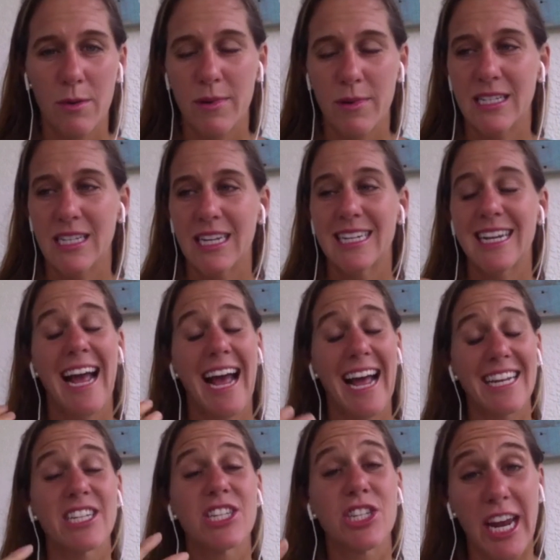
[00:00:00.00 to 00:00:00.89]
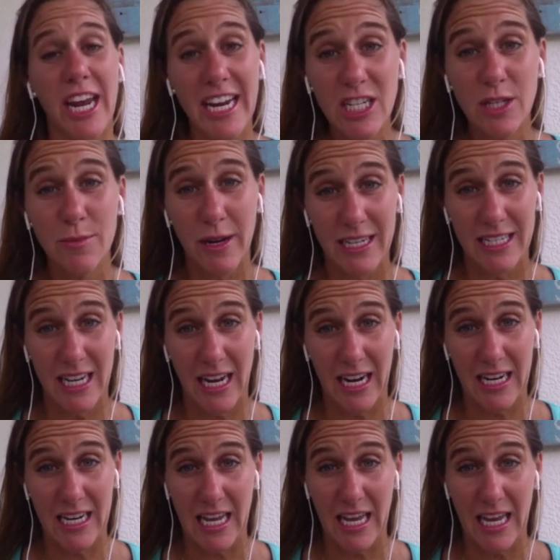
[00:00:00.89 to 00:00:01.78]
I had to change my
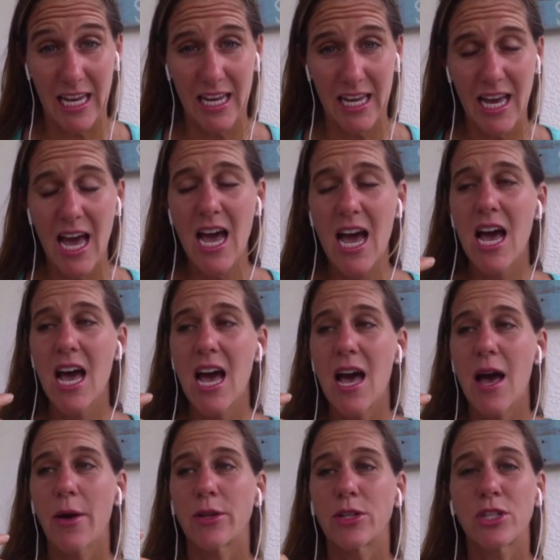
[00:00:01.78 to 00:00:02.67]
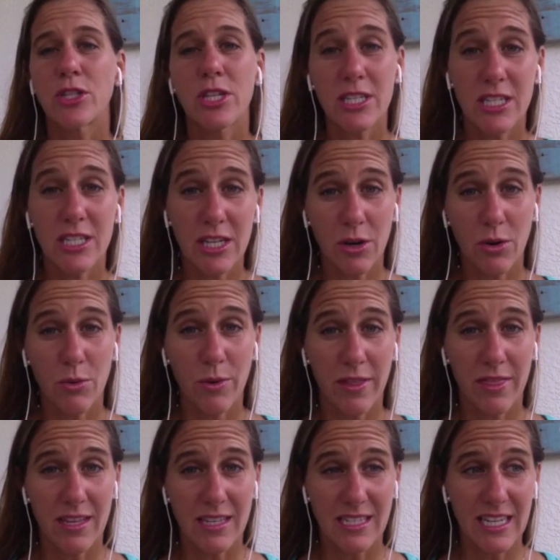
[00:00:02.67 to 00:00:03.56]
technique to
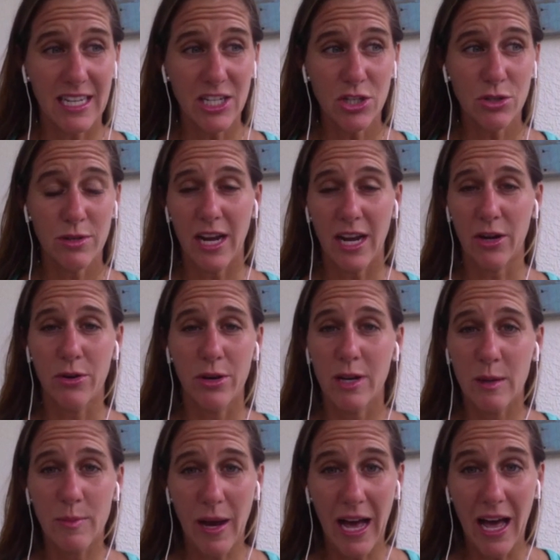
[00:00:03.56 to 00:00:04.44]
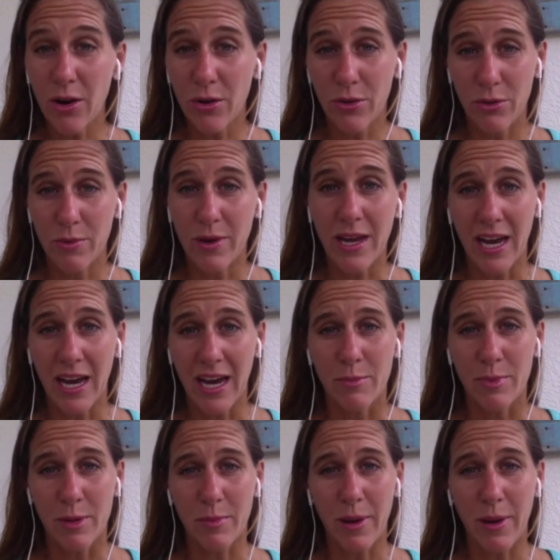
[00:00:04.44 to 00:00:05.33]
deal with this injury. I couldn't paddle the way I
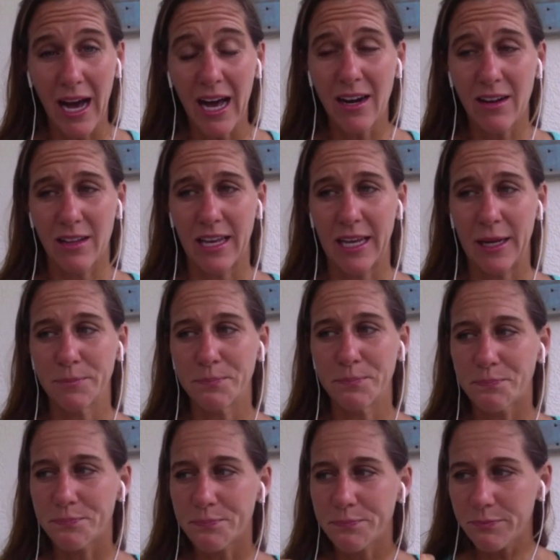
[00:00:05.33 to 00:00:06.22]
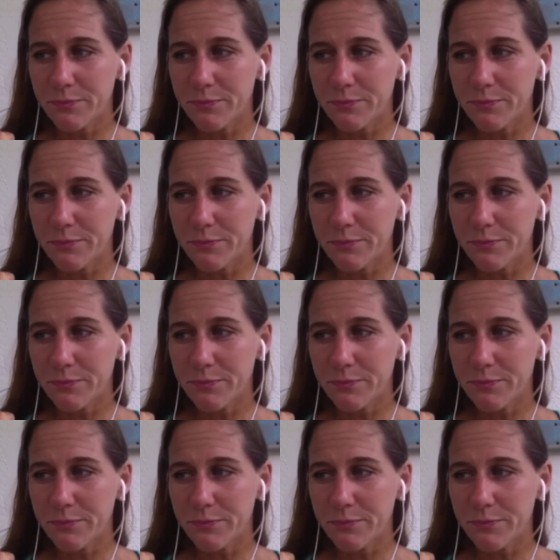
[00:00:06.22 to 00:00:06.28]
had been paddling